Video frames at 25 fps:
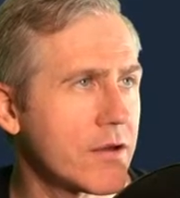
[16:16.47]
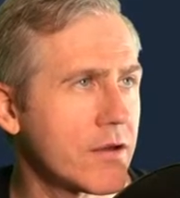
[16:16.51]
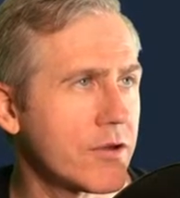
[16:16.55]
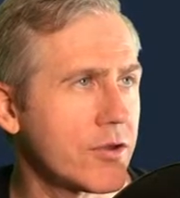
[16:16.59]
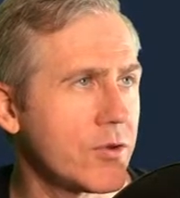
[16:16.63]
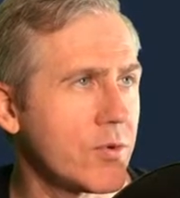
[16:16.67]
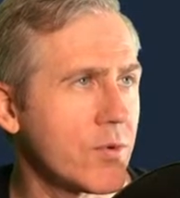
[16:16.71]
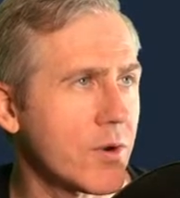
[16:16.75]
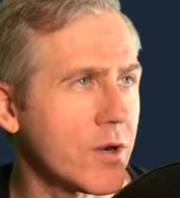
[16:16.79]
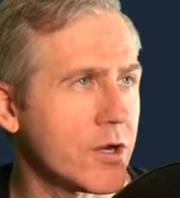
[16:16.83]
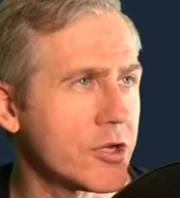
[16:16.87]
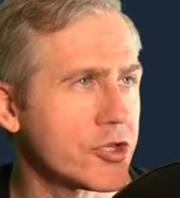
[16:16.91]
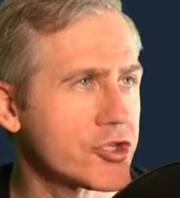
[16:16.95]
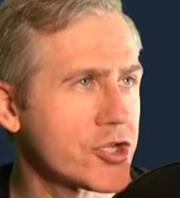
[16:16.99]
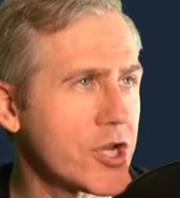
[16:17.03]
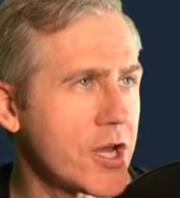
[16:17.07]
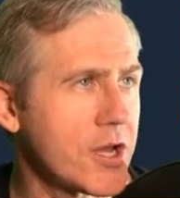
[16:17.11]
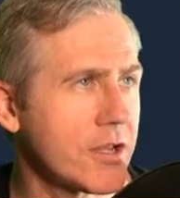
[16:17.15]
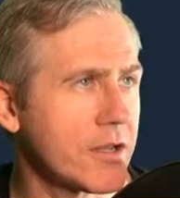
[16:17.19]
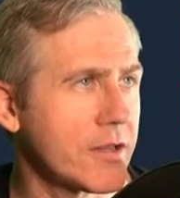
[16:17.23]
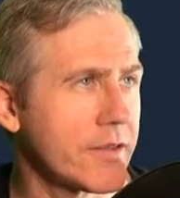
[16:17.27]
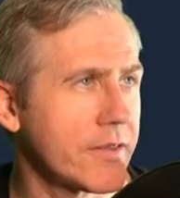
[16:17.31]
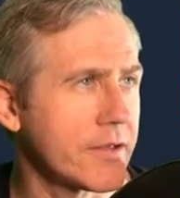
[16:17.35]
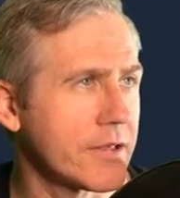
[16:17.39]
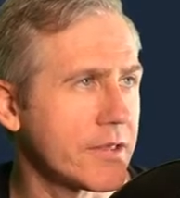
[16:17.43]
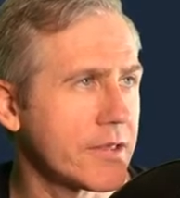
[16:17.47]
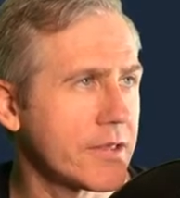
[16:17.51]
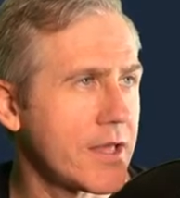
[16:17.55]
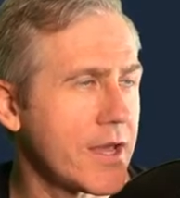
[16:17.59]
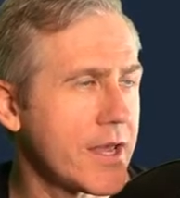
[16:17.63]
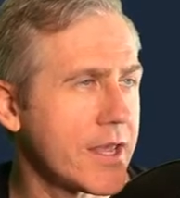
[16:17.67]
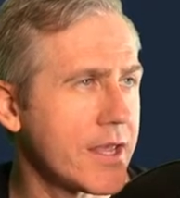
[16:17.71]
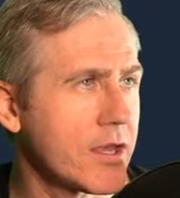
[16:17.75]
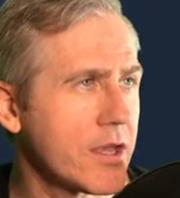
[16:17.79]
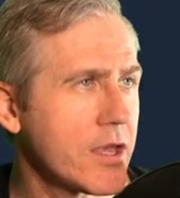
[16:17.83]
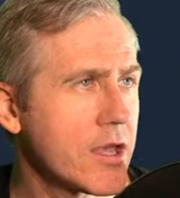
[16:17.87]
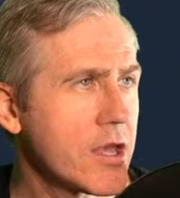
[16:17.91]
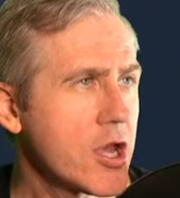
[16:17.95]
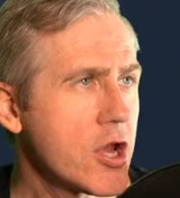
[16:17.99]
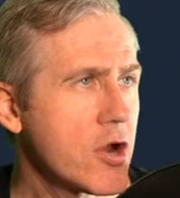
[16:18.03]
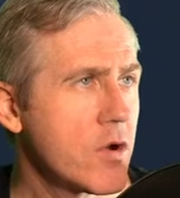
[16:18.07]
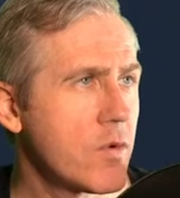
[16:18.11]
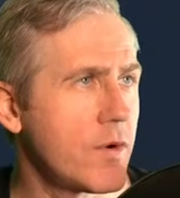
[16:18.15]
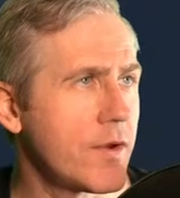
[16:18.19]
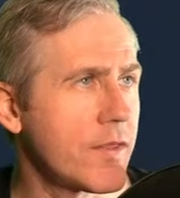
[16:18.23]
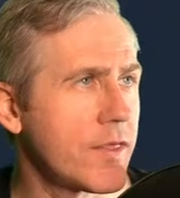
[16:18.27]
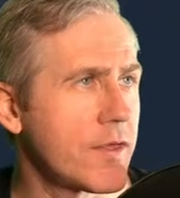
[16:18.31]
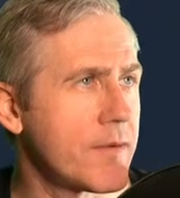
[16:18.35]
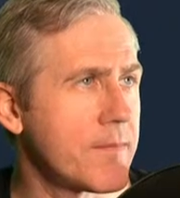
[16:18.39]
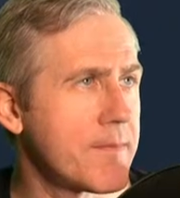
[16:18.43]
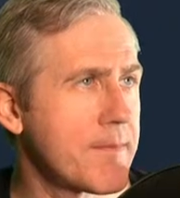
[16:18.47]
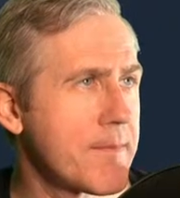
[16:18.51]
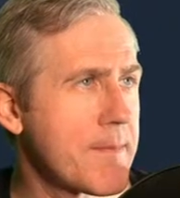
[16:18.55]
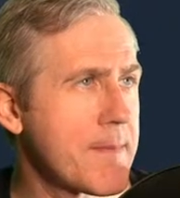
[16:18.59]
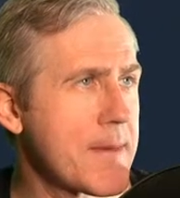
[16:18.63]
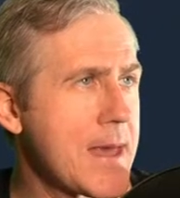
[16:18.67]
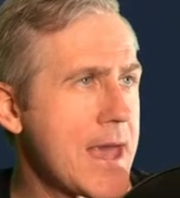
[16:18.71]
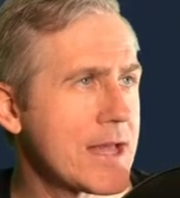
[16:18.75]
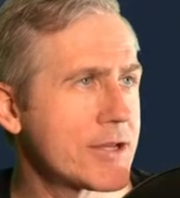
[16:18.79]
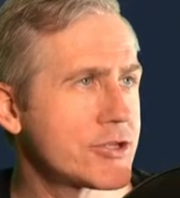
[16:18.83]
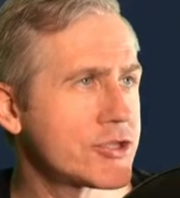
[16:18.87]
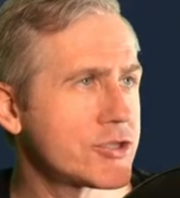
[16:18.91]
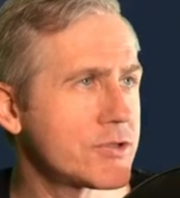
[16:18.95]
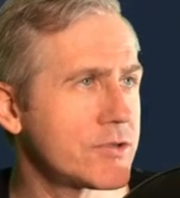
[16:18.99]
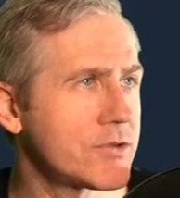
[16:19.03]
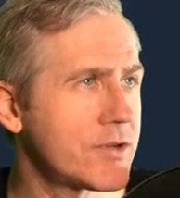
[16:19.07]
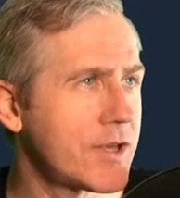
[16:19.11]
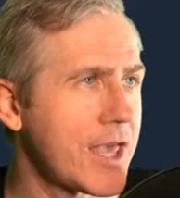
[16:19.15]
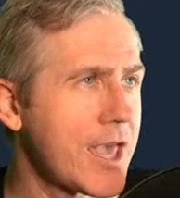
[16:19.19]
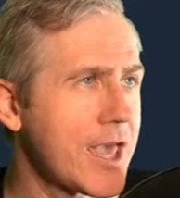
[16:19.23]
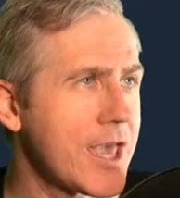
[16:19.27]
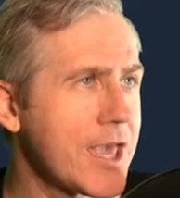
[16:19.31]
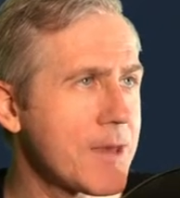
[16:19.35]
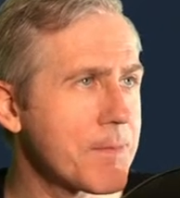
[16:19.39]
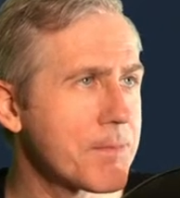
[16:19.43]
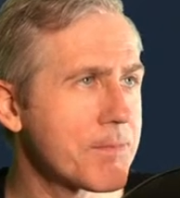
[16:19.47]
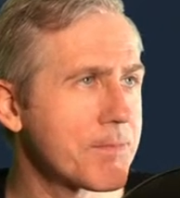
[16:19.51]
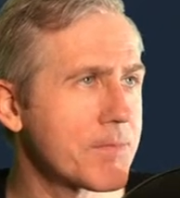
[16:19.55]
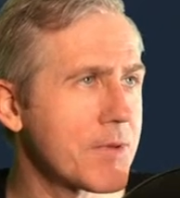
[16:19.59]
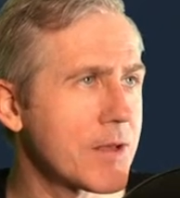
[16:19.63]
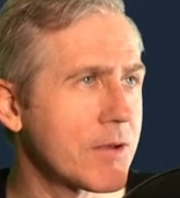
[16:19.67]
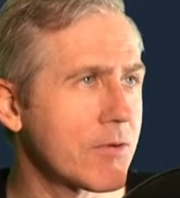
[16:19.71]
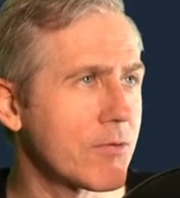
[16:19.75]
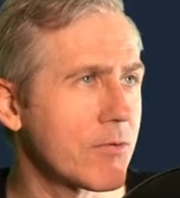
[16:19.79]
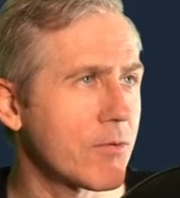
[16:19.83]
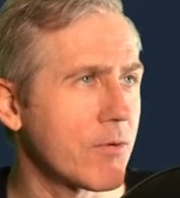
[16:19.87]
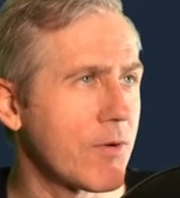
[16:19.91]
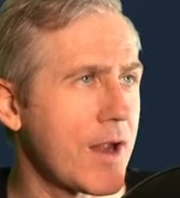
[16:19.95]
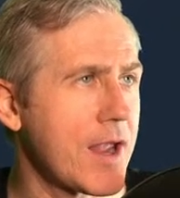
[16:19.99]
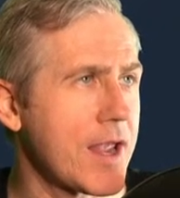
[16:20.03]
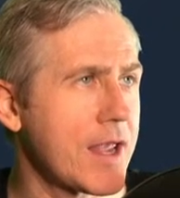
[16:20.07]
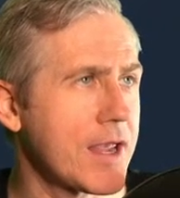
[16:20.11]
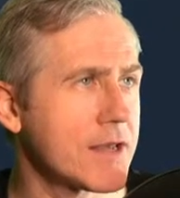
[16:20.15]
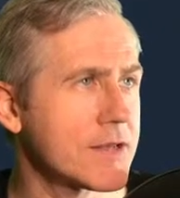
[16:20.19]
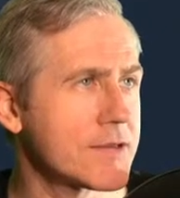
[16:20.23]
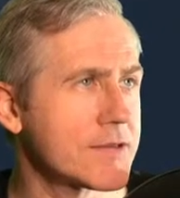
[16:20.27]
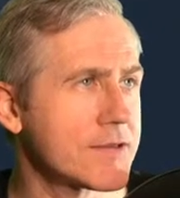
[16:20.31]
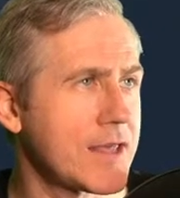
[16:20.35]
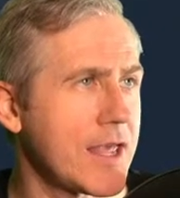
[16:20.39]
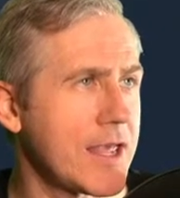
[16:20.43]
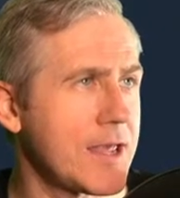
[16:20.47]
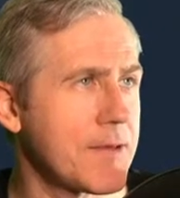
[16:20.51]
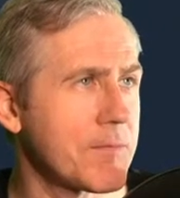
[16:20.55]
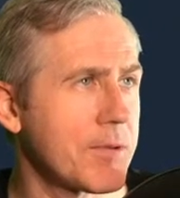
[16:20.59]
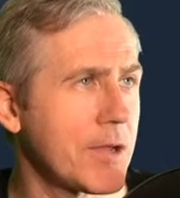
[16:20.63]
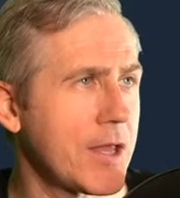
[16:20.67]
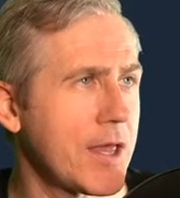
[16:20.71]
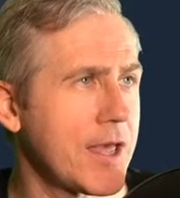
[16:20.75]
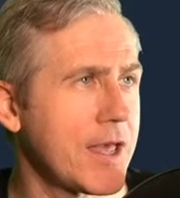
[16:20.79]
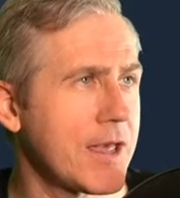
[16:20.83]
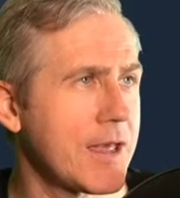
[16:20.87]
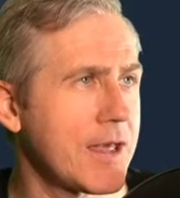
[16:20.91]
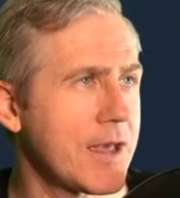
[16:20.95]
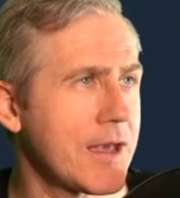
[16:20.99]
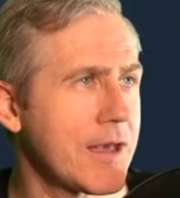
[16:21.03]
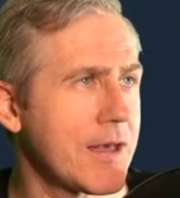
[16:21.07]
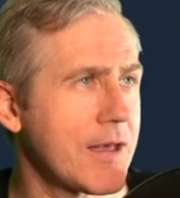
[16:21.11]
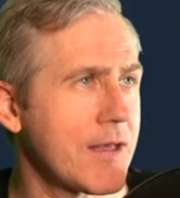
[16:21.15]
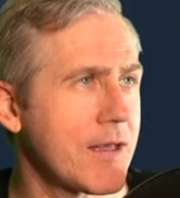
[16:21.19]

You are a child of the light with a magical cape. great gameplay.